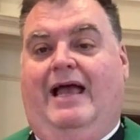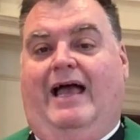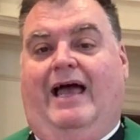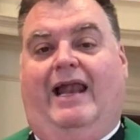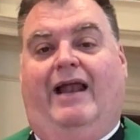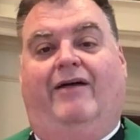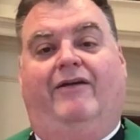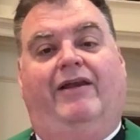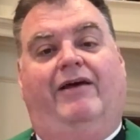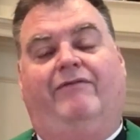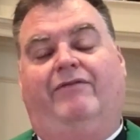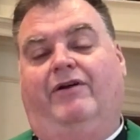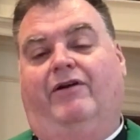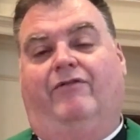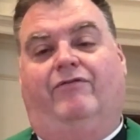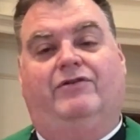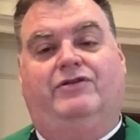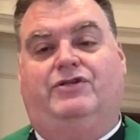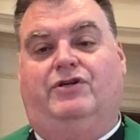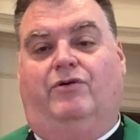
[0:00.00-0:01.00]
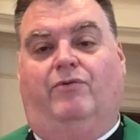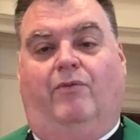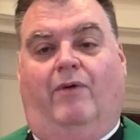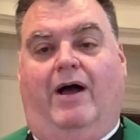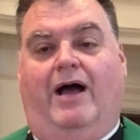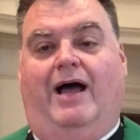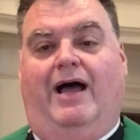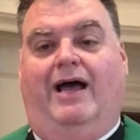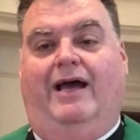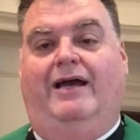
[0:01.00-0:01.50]
And I'll never know for sure
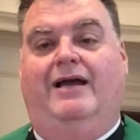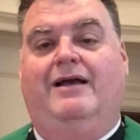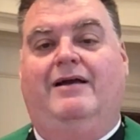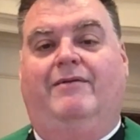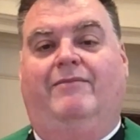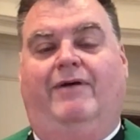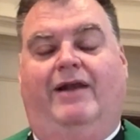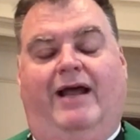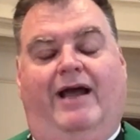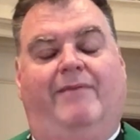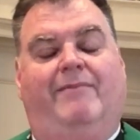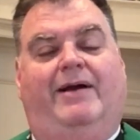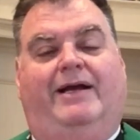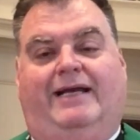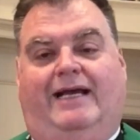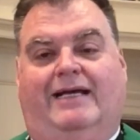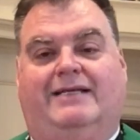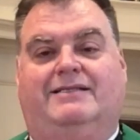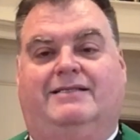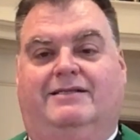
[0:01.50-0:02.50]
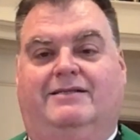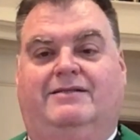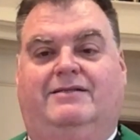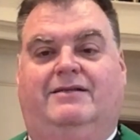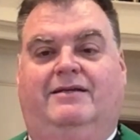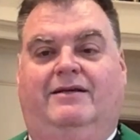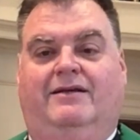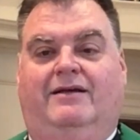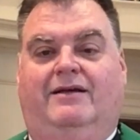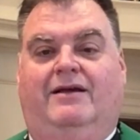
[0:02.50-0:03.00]
why, but I have my
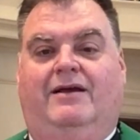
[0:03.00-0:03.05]
guesses.